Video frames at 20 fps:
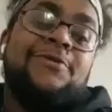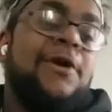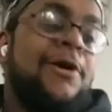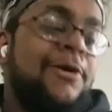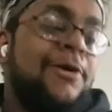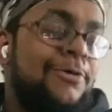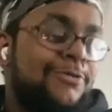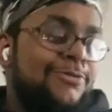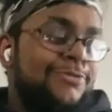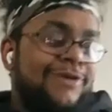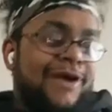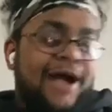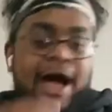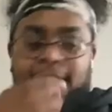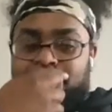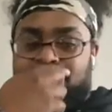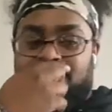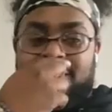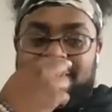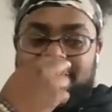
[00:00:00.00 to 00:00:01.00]
know,
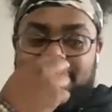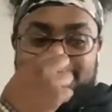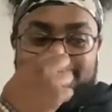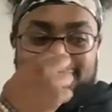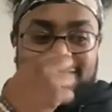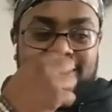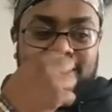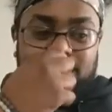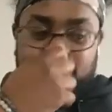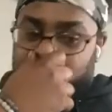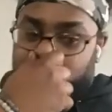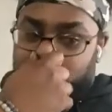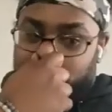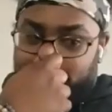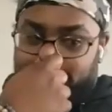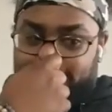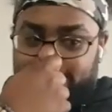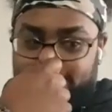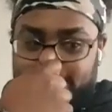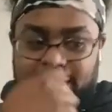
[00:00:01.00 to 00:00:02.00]
ironically
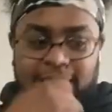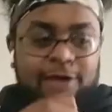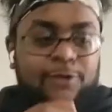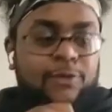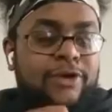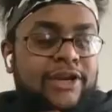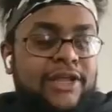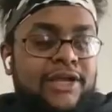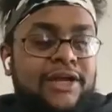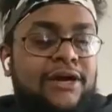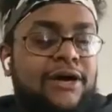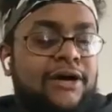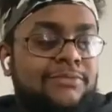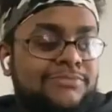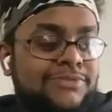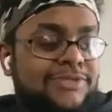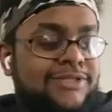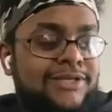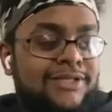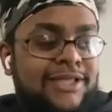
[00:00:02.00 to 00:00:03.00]
enough, like when it
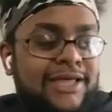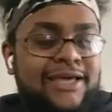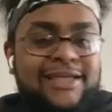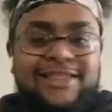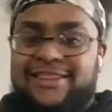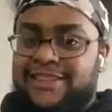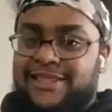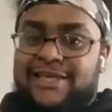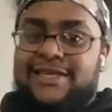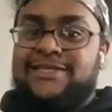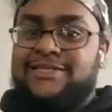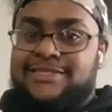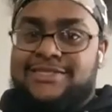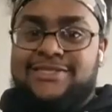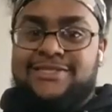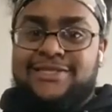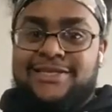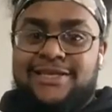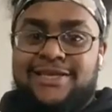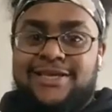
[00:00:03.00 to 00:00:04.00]
comes to like
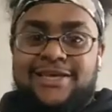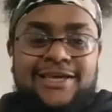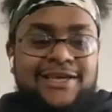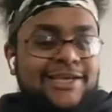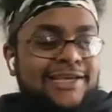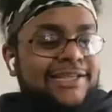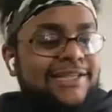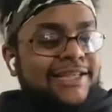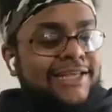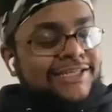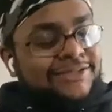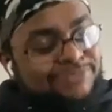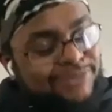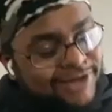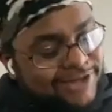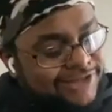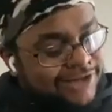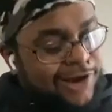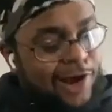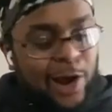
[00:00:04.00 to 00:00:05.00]
this this
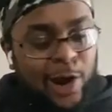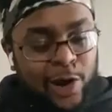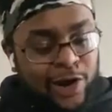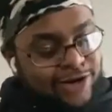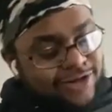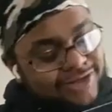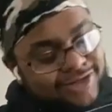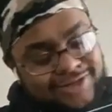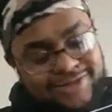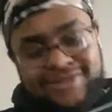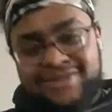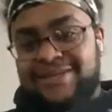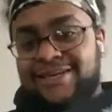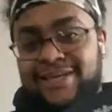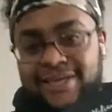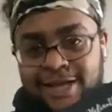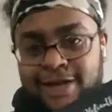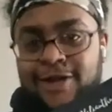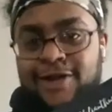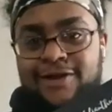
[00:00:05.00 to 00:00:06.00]
piece of art
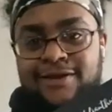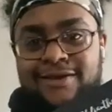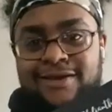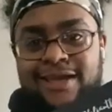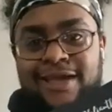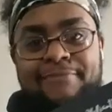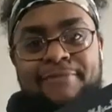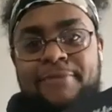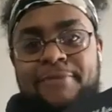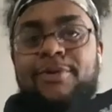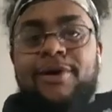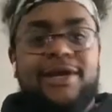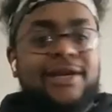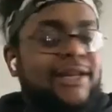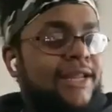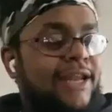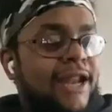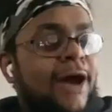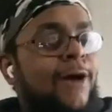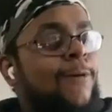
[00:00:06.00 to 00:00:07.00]
here and me
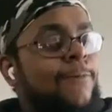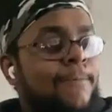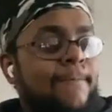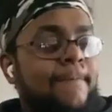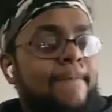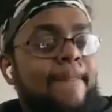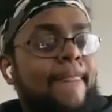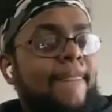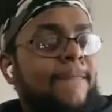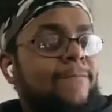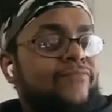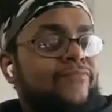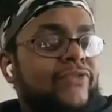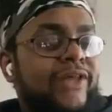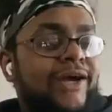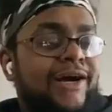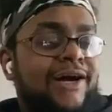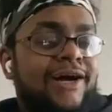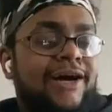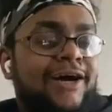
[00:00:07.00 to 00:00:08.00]
putting it out,
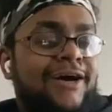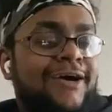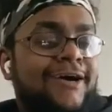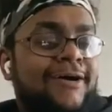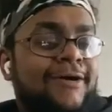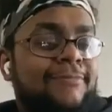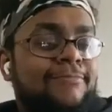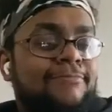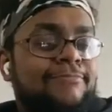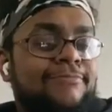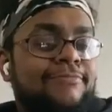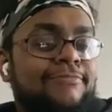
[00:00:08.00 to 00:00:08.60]
by